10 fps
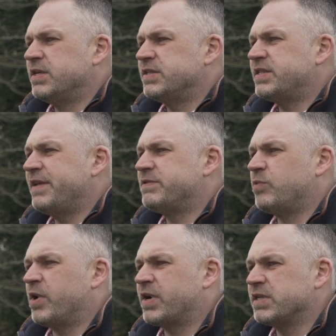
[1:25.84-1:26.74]
Steve's
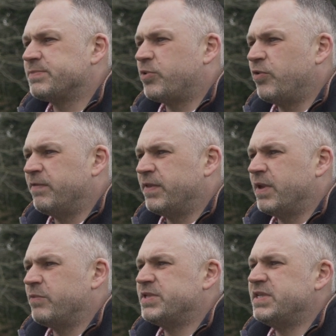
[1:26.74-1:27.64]
work has proven
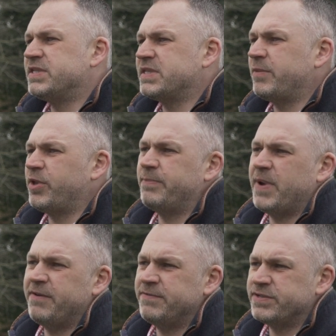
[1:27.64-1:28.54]
that we see similar
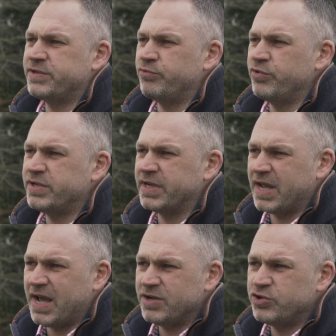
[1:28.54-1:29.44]
benefits to rooting
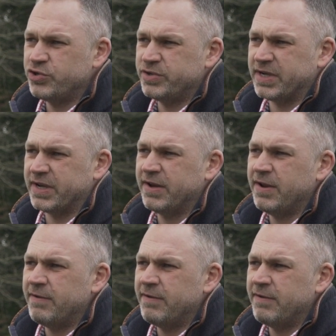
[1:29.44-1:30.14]
and shooting